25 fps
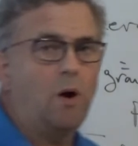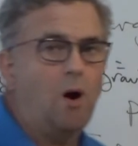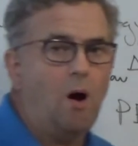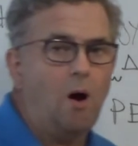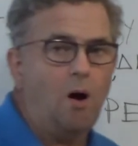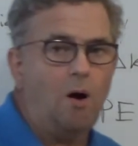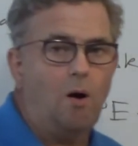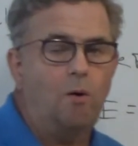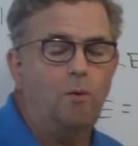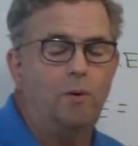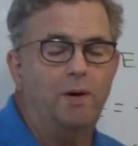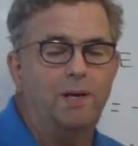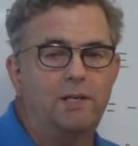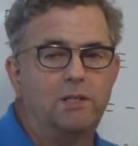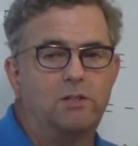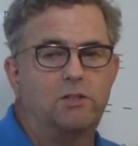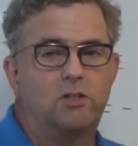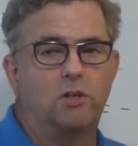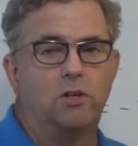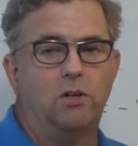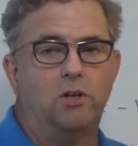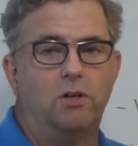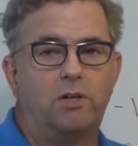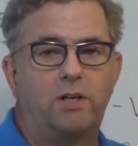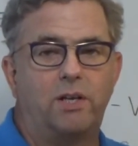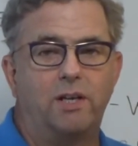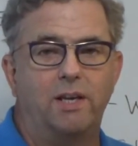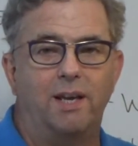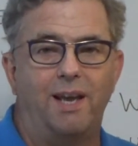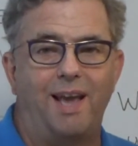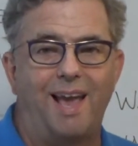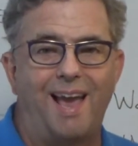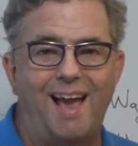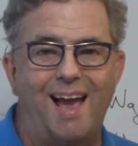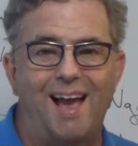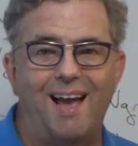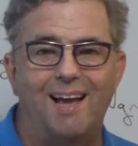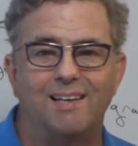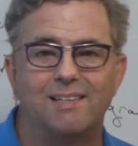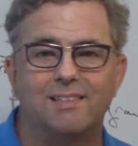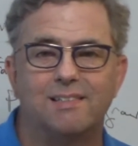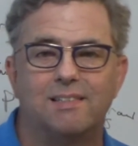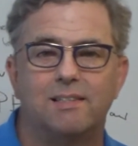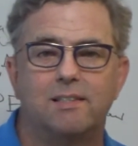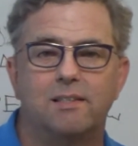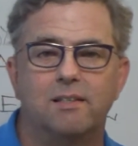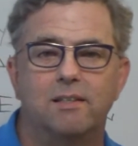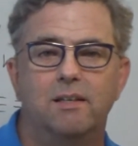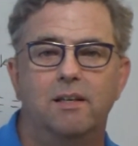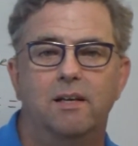always looking
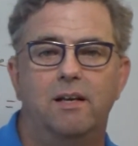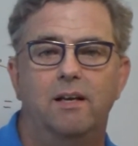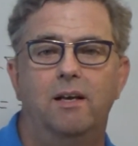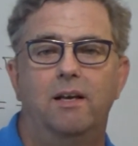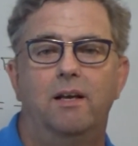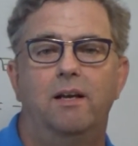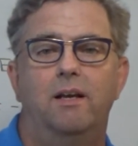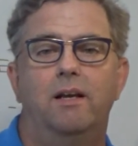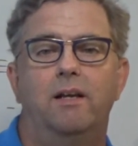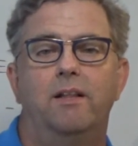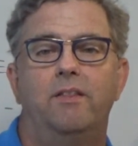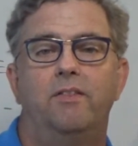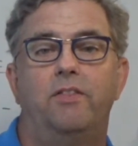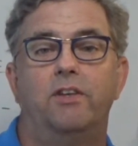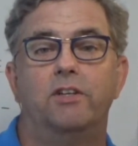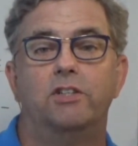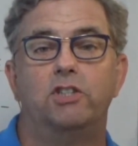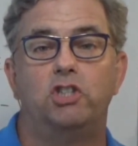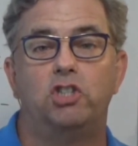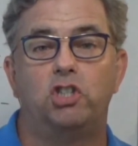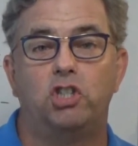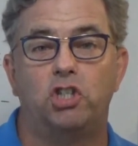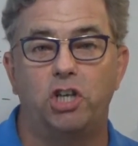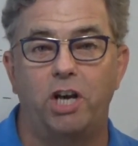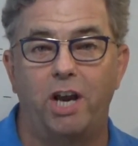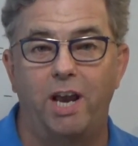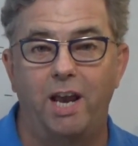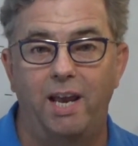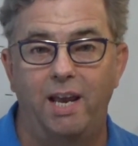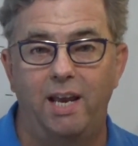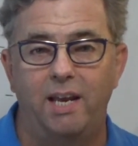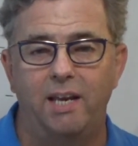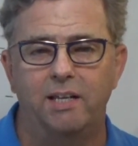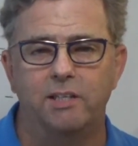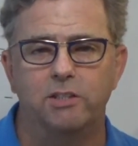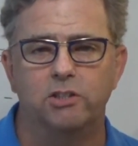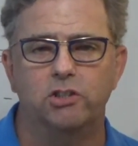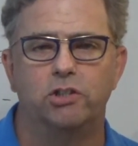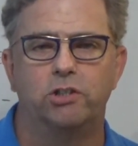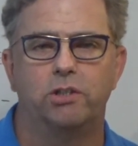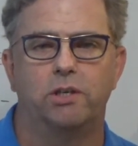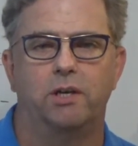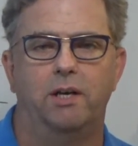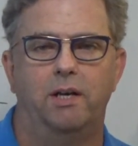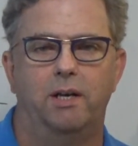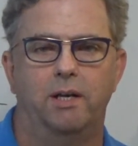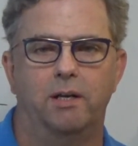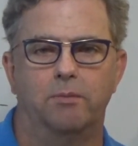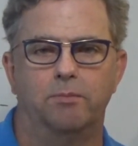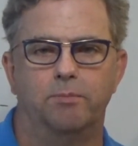at the change
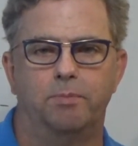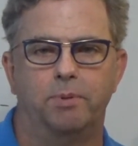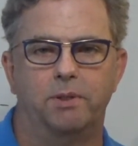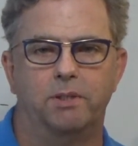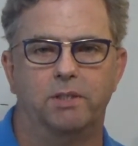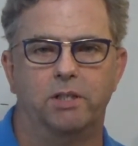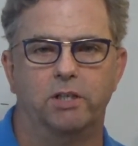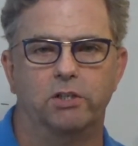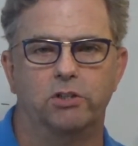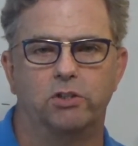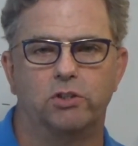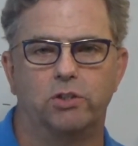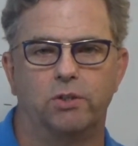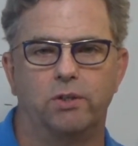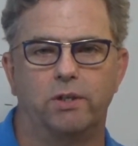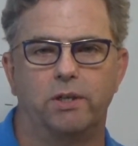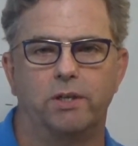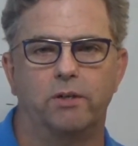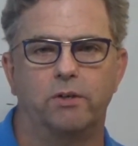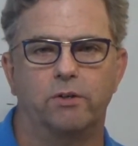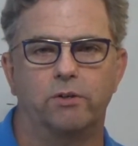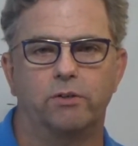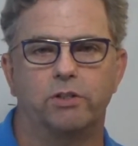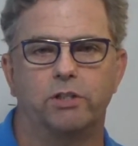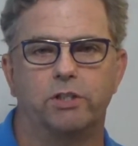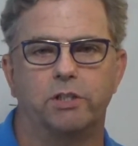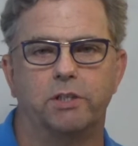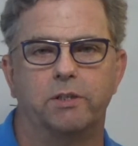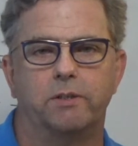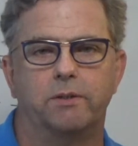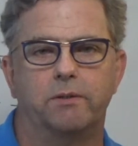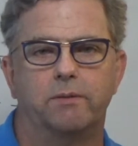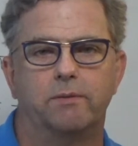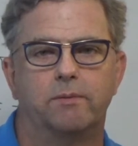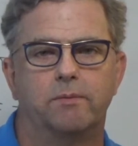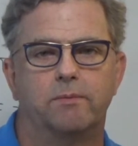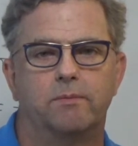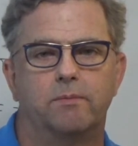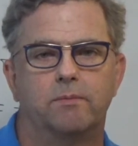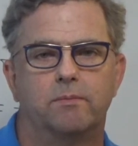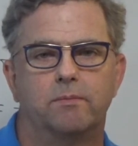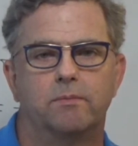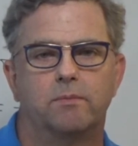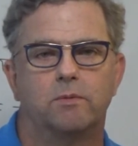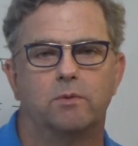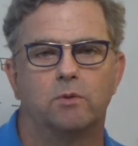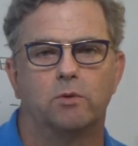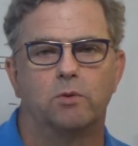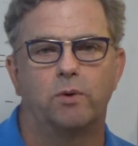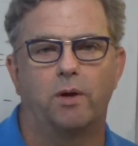in potential energy.
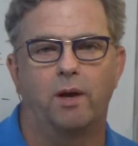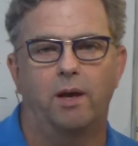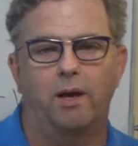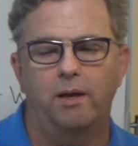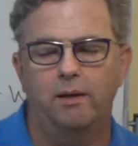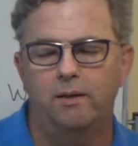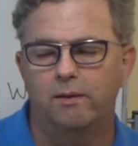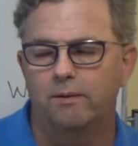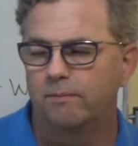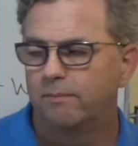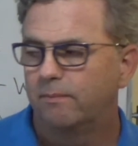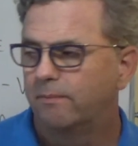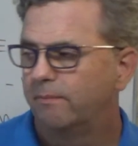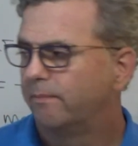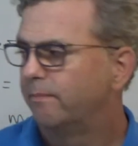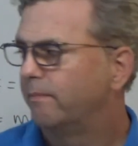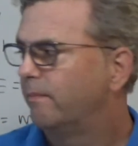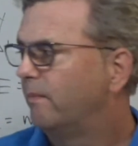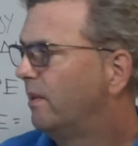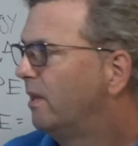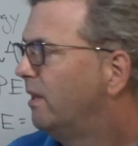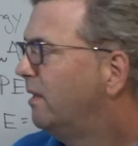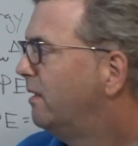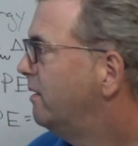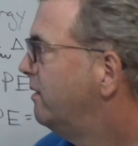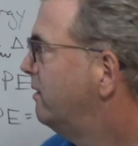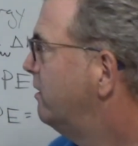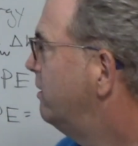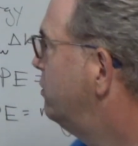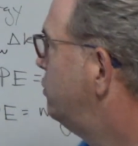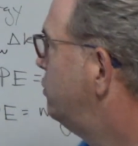Okay? The